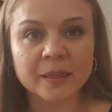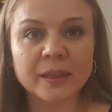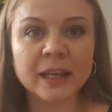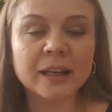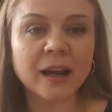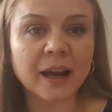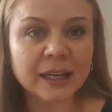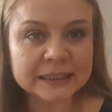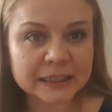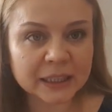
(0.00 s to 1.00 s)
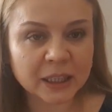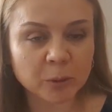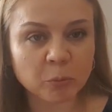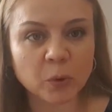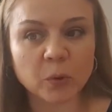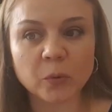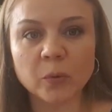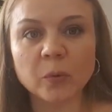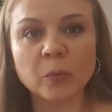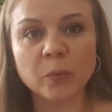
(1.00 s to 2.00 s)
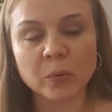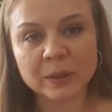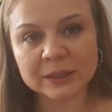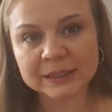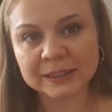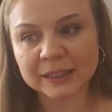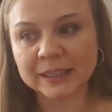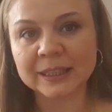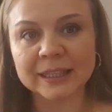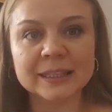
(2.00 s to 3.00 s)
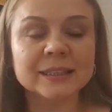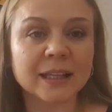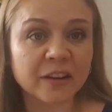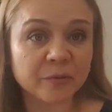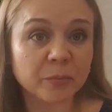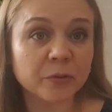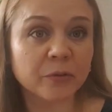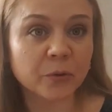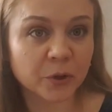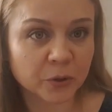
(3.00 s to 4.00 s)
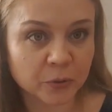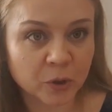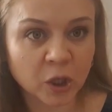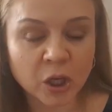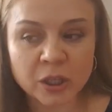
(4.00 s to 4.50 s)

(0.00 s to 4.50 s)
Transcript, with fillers: then ask him who was in his life before you.